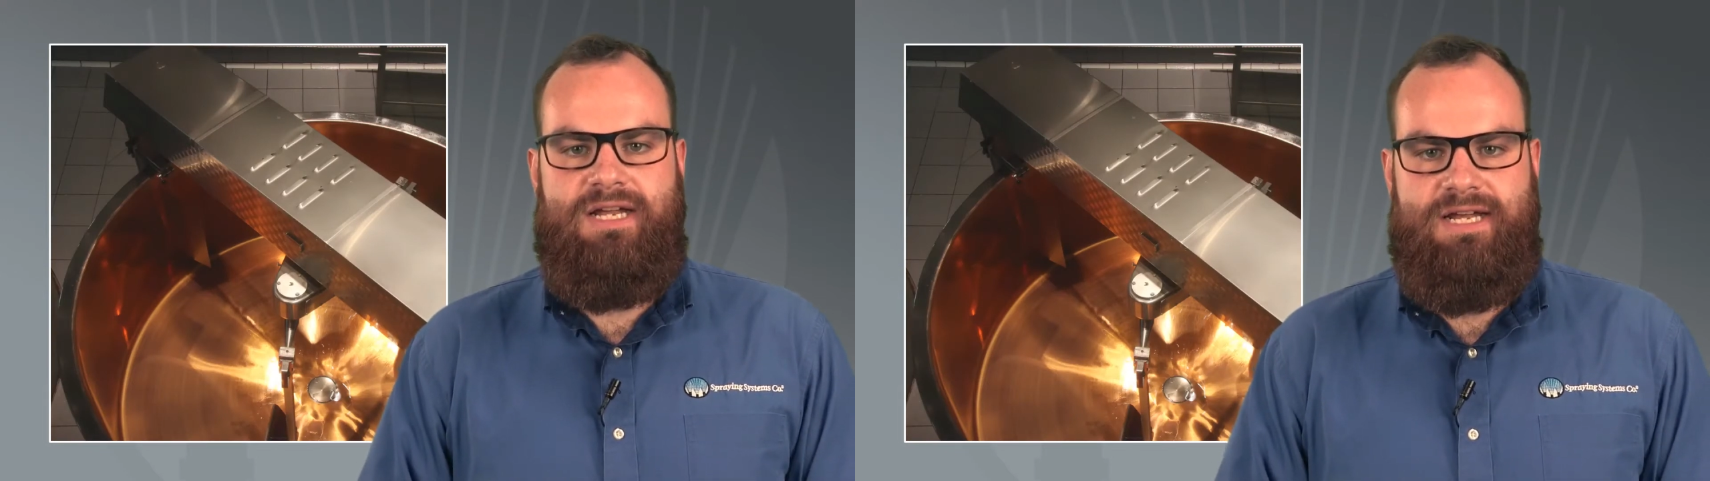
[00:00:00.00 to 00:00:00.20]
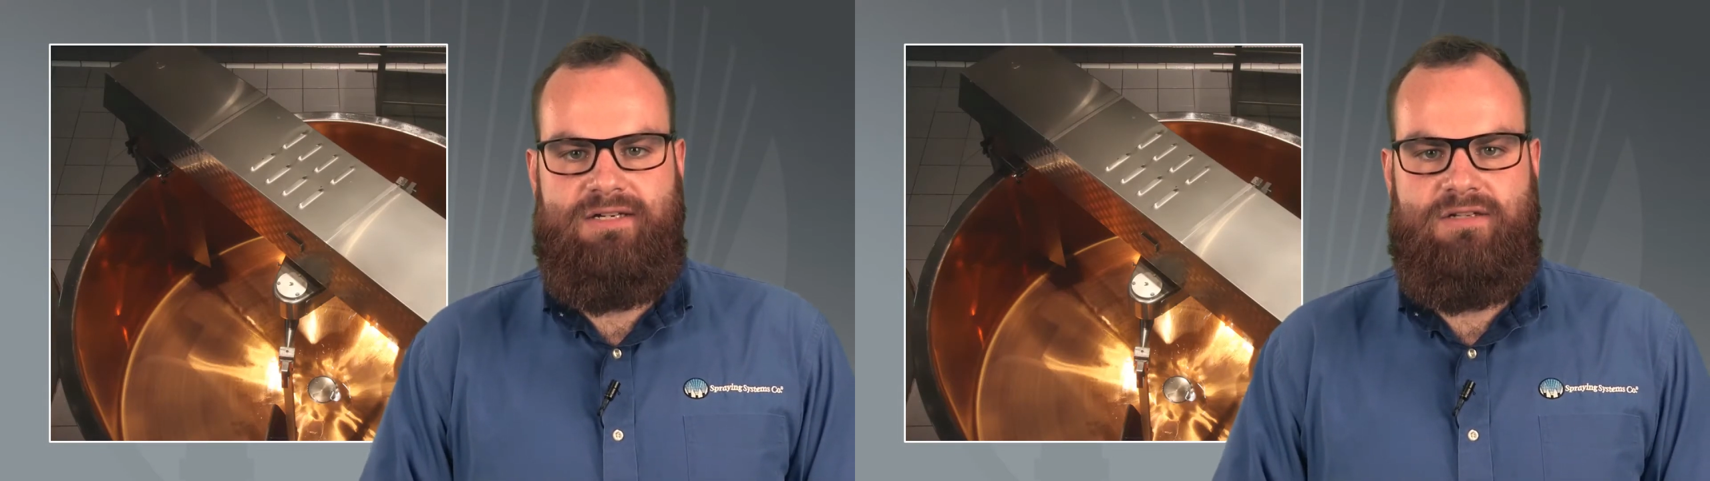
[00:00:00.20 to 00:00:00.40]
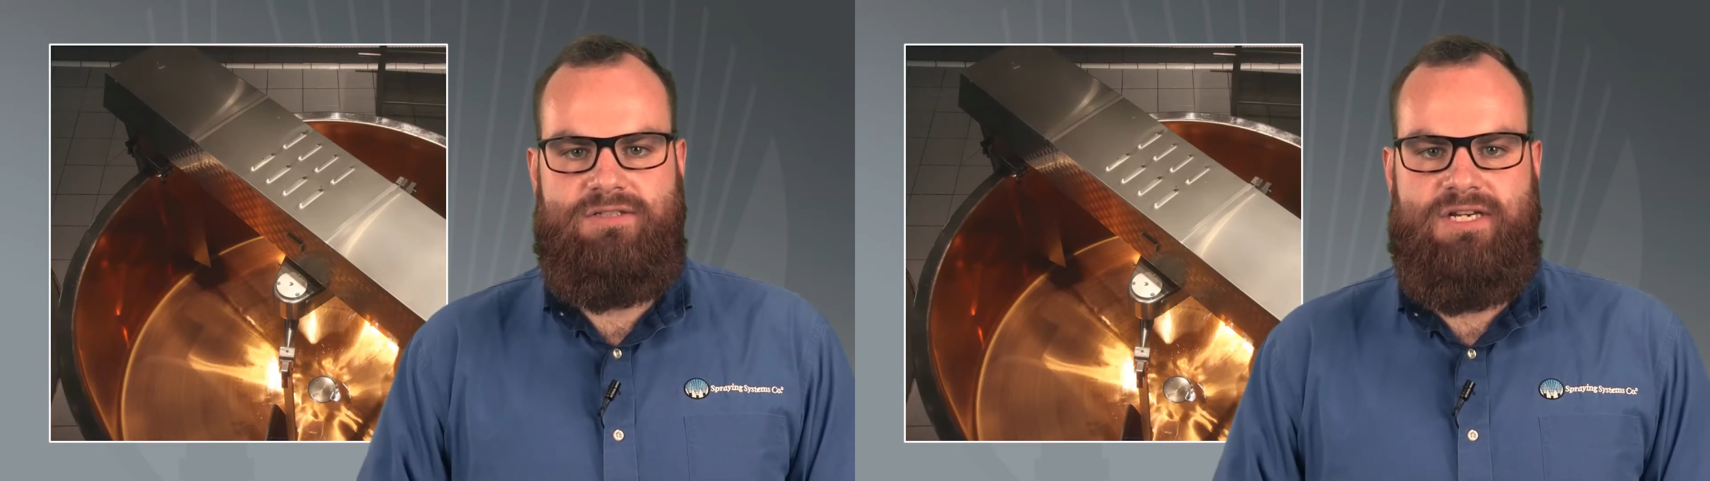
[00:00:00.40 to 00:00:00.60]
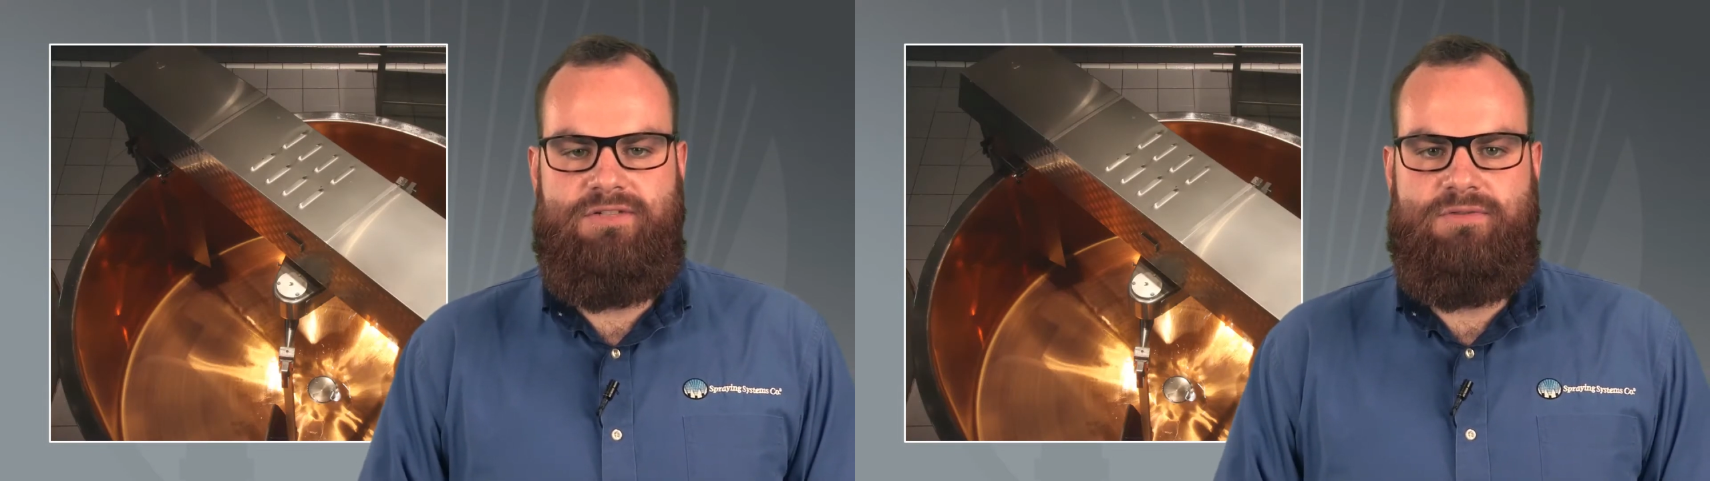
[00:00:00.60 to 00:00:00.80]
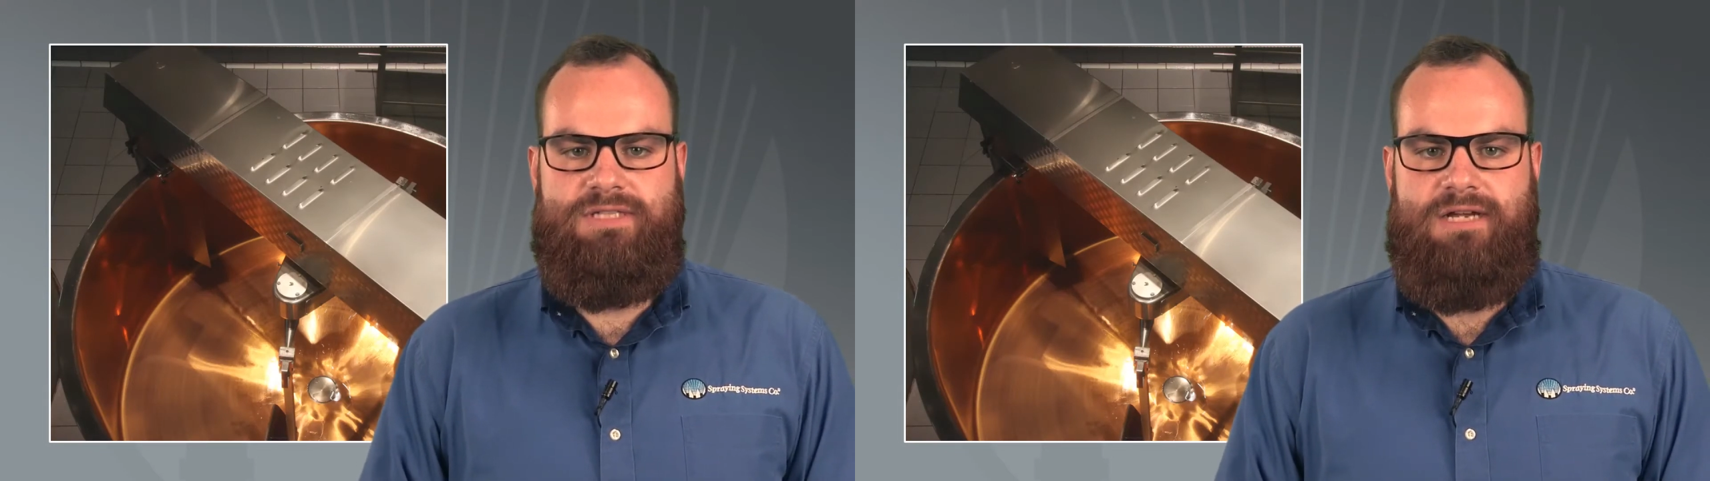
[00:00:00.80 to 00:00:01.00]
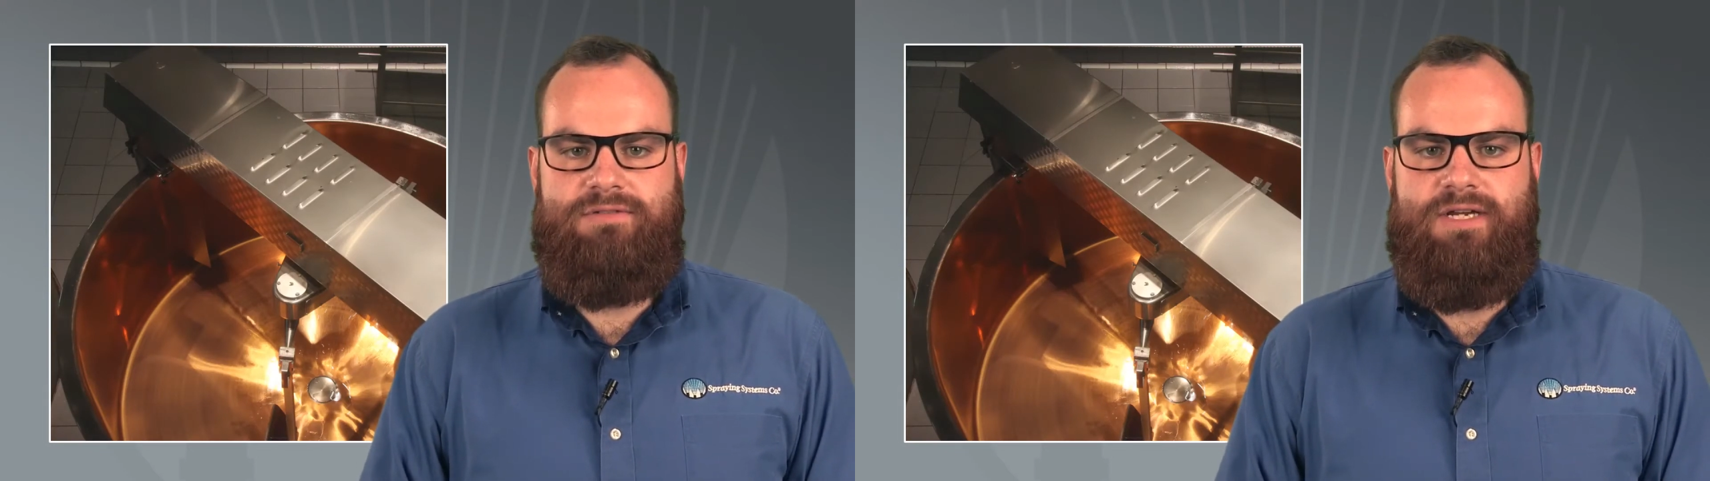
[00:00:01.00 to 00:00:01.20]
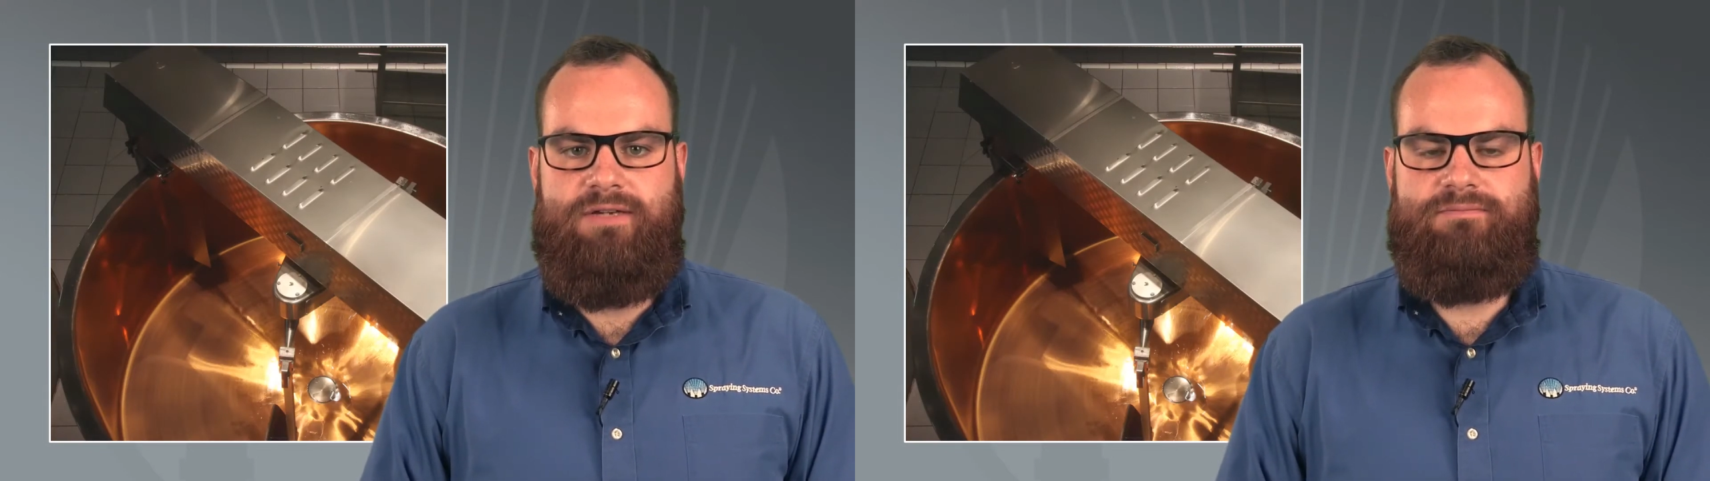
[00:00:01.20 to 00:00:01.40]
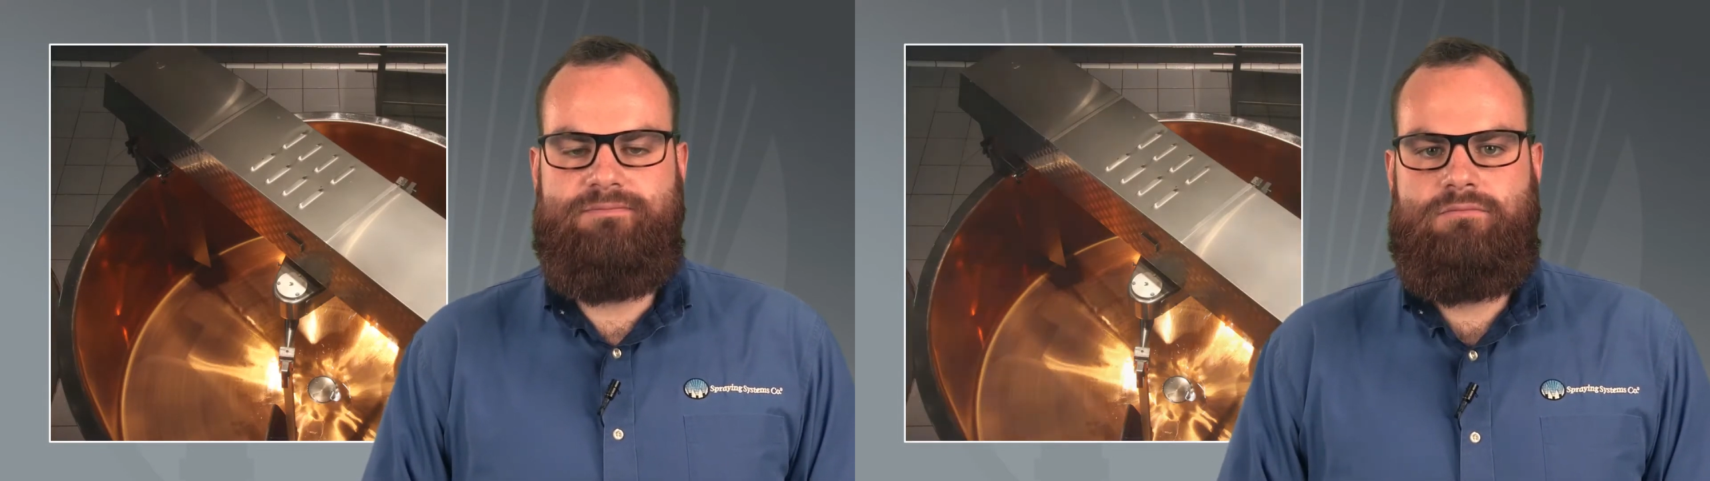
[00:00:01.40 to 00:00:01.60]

and unscheduled downtime.